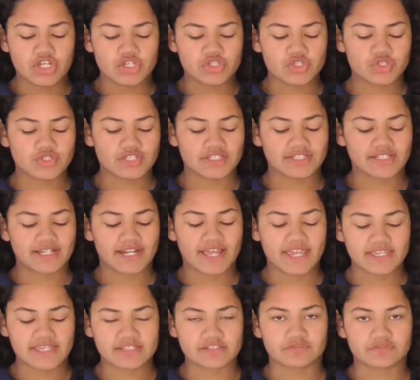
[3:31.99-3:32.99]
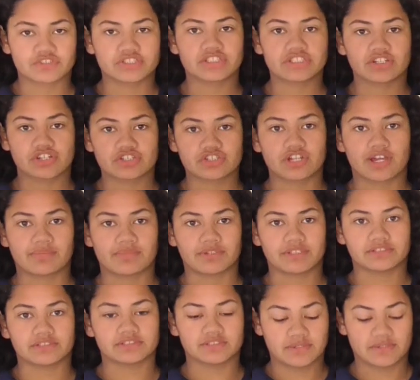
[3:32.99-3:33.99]
due to the layers of
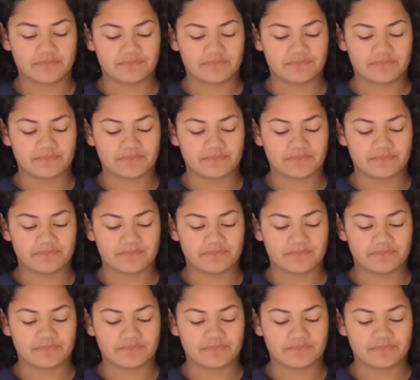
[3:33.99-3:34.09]
stereotyping.